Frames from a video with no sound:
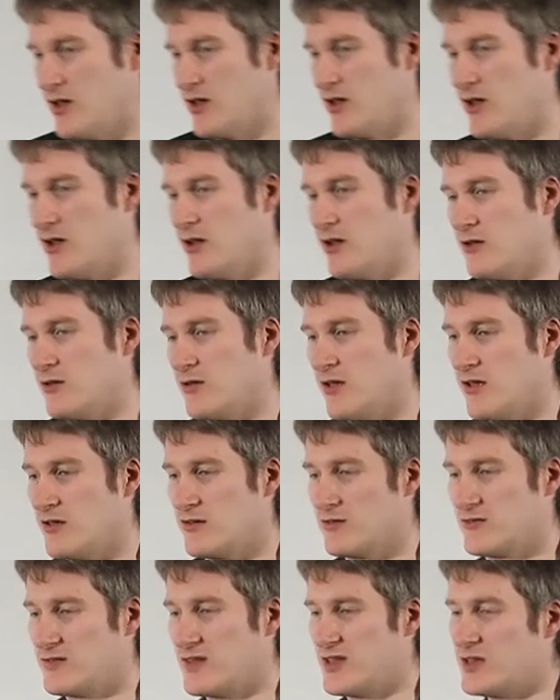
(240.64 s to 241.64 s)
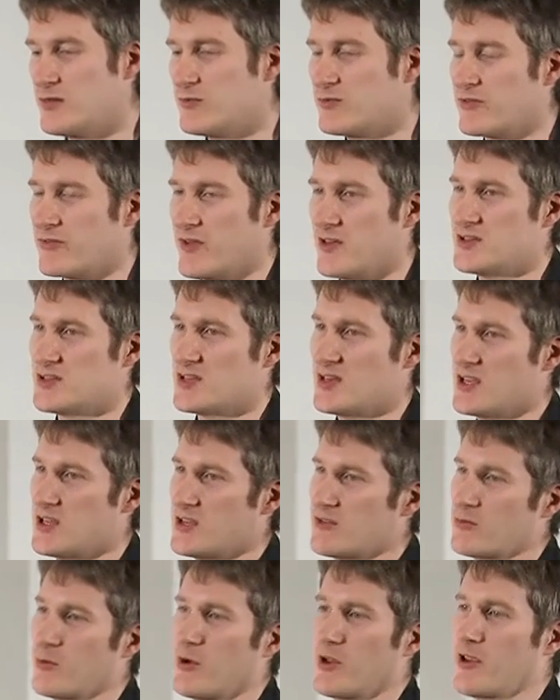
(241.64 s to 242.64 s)
uh, teams of
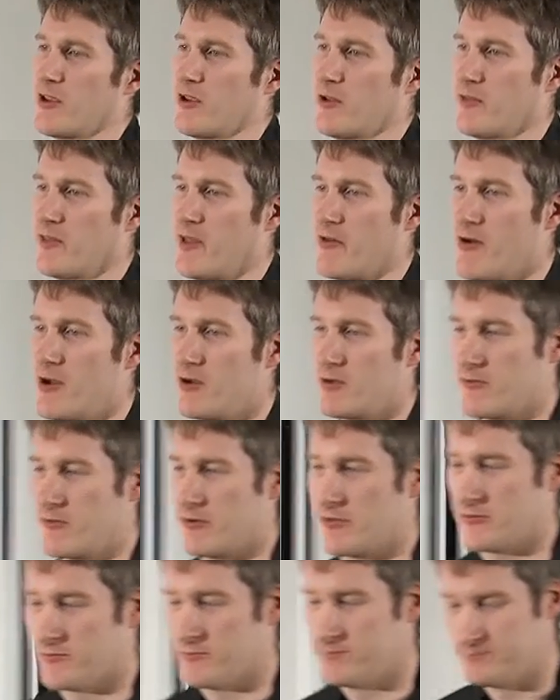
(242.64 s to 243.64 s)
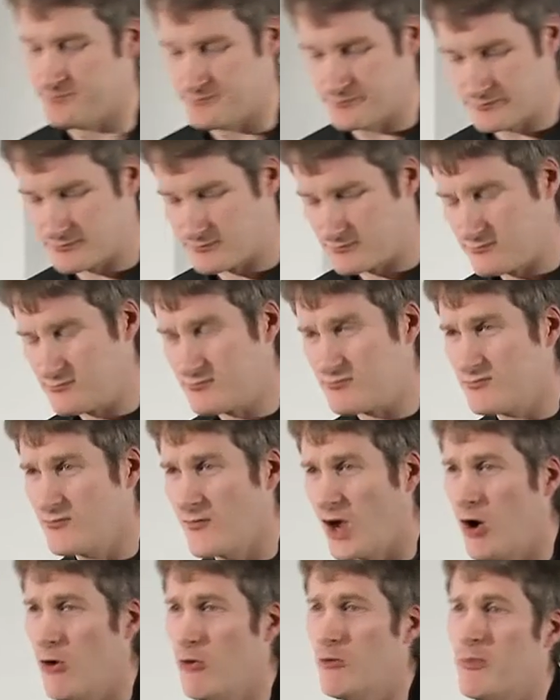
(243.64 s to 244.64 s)
engineers working on their algorithm,
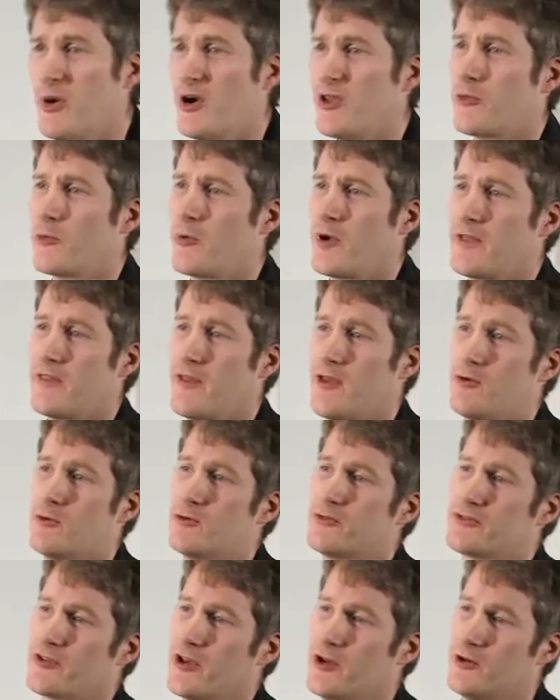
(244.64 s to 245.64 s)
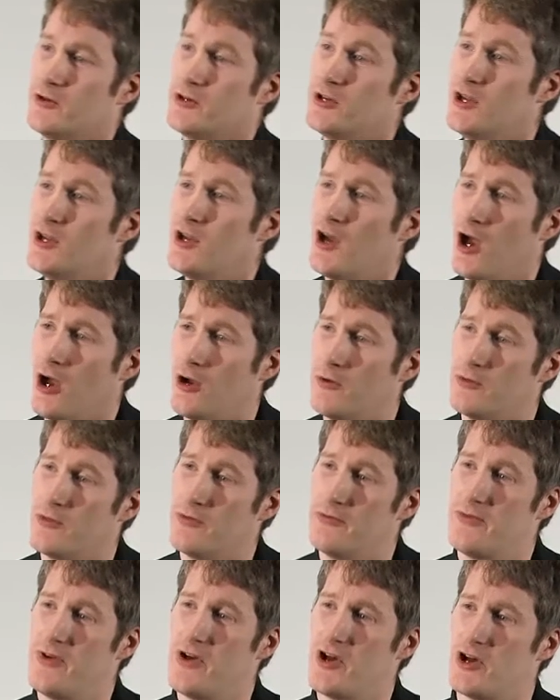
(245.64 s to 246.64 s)
oh, and by the way, they also own
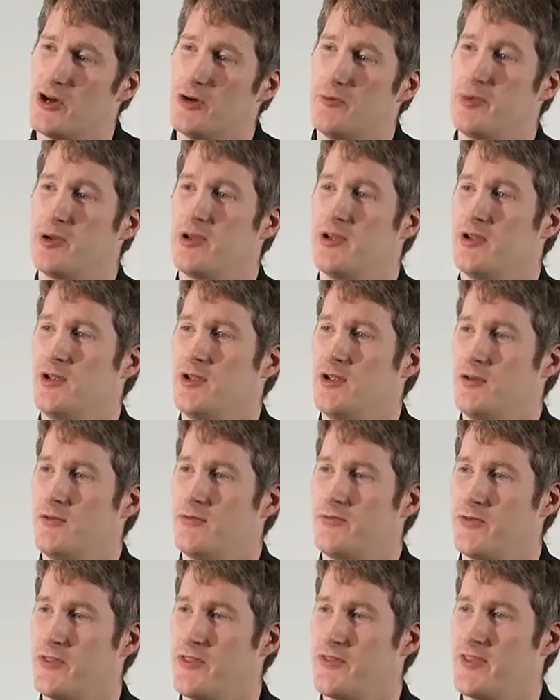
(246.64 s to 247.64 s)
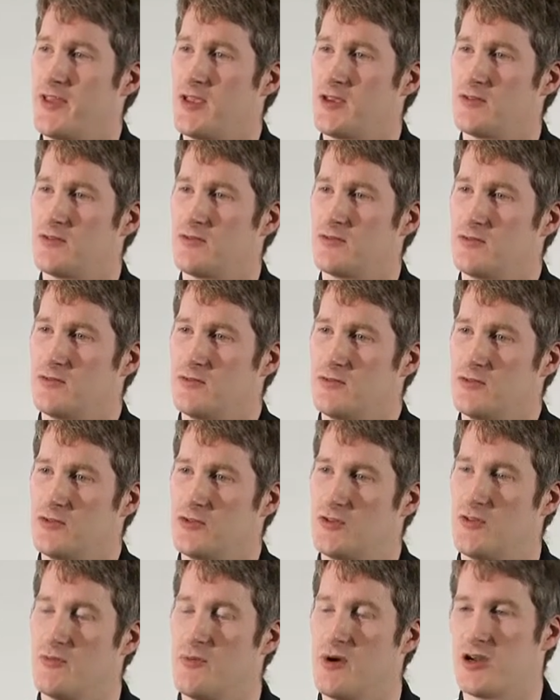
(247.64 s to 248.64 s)
the verb for the thing
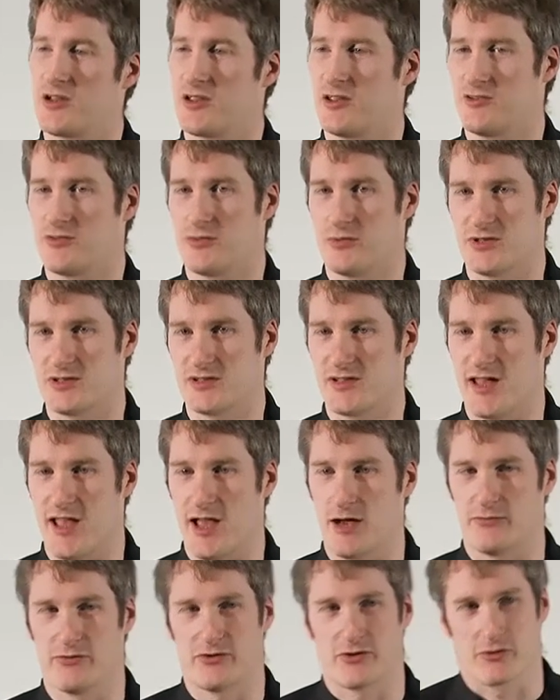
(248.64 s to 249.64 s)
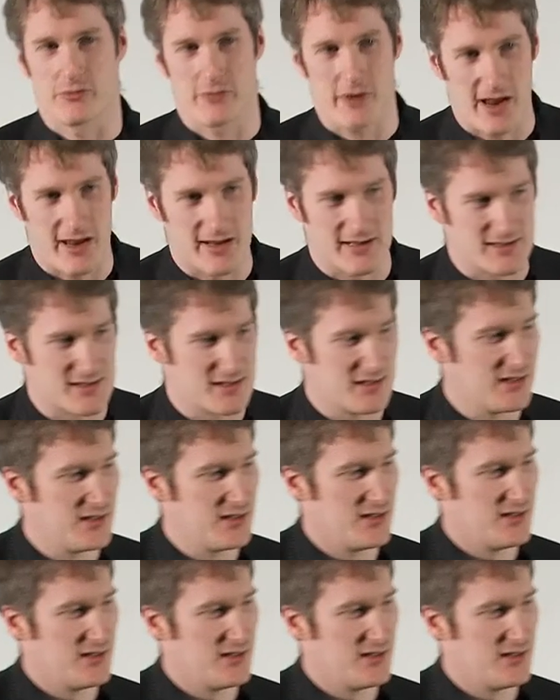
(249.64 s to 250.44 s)
to the market to which they help to create,